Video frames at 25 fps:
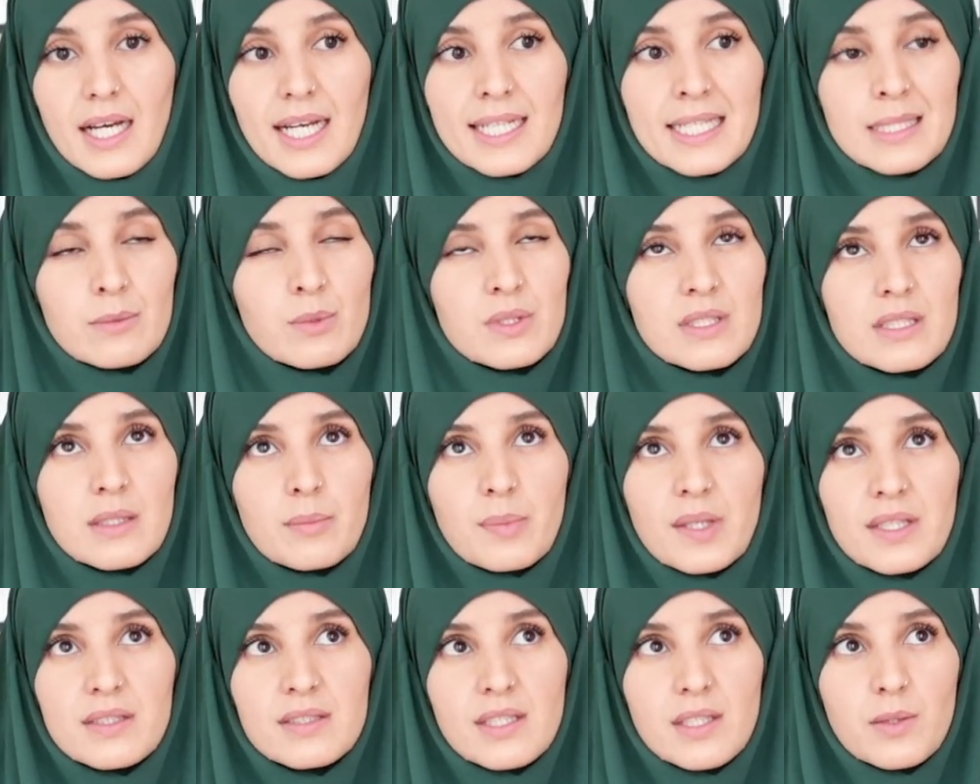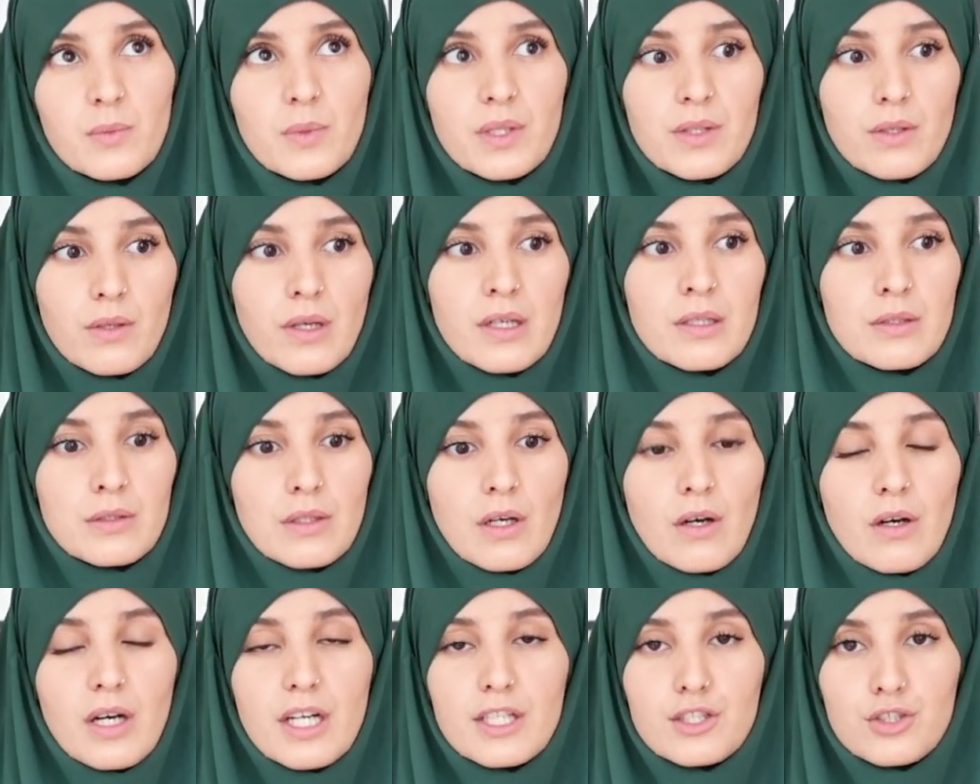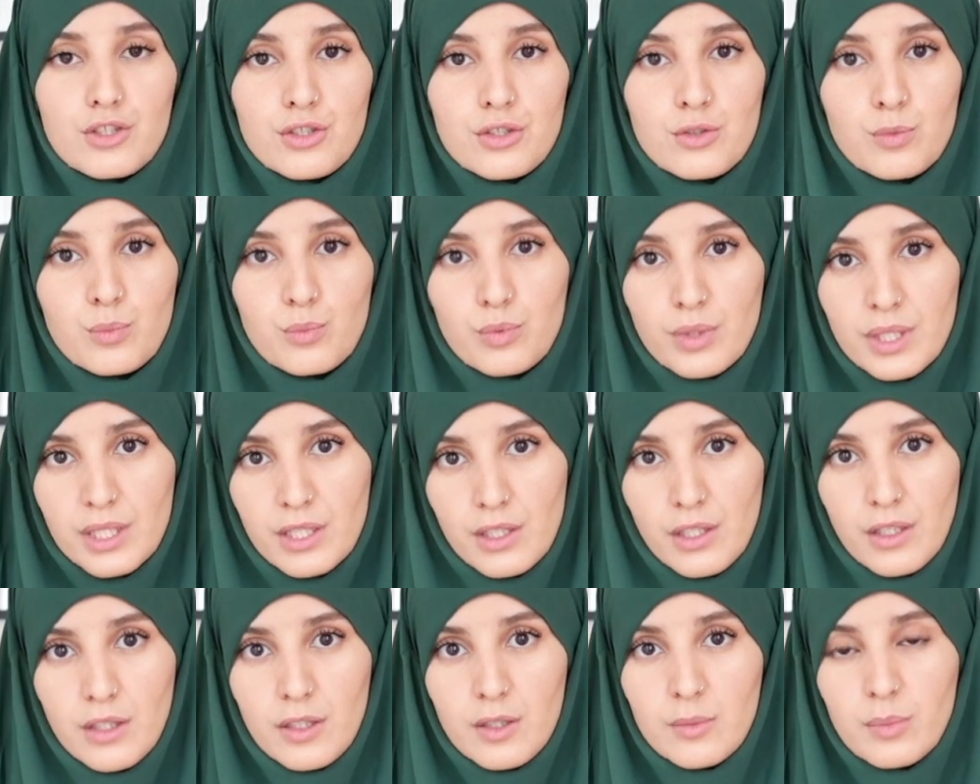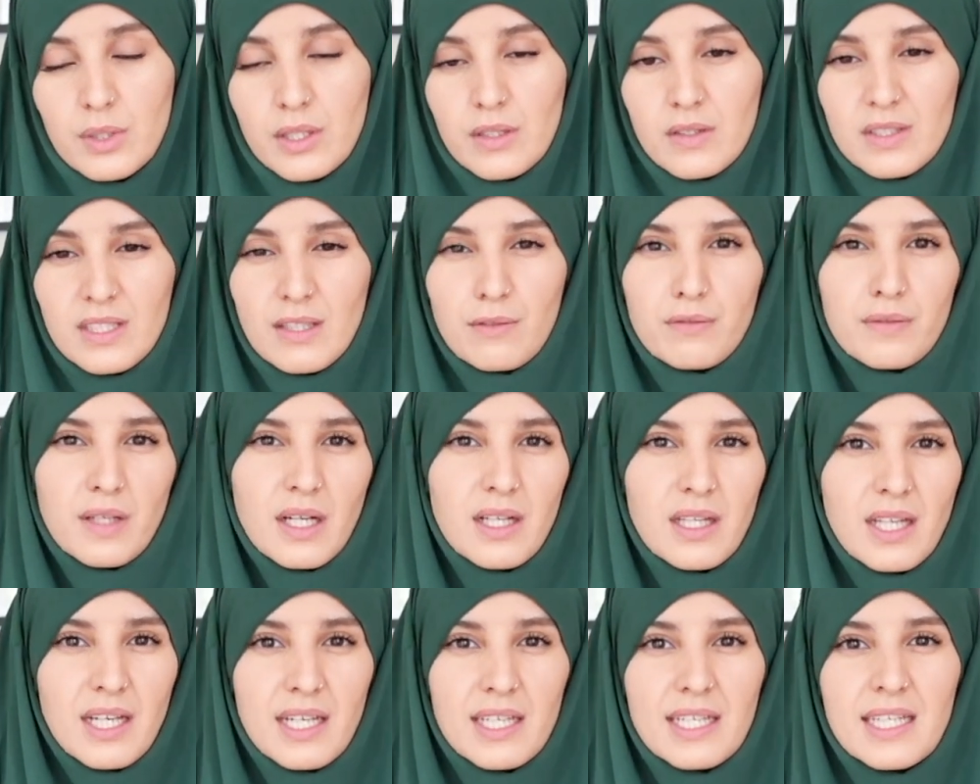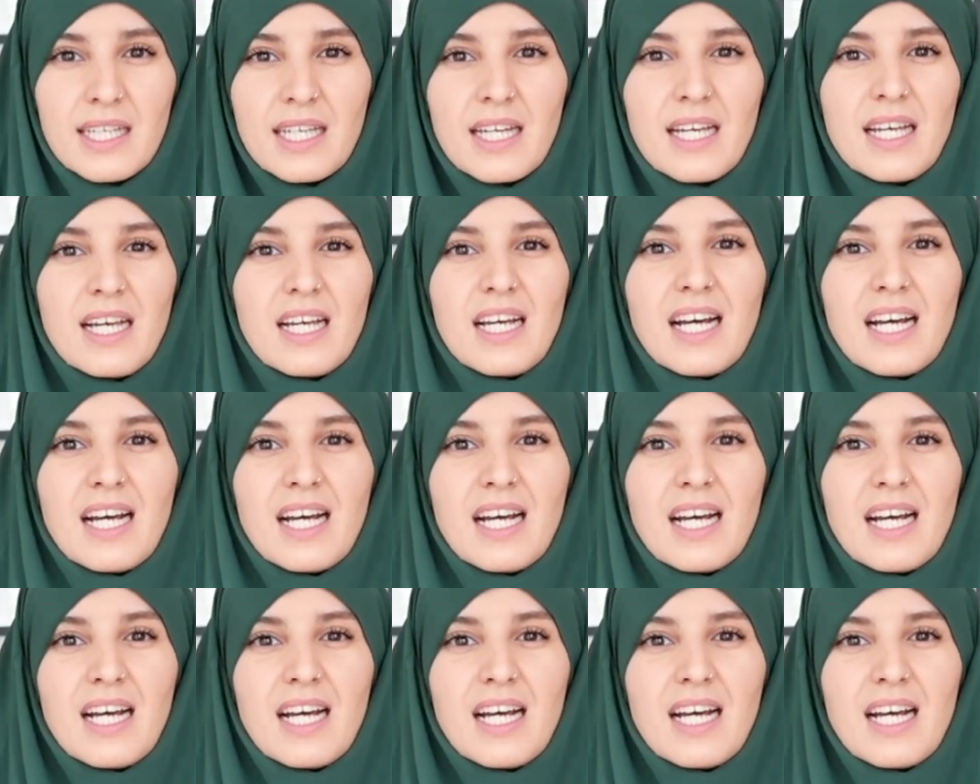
and I was debating whether or not I should bring her because I felt like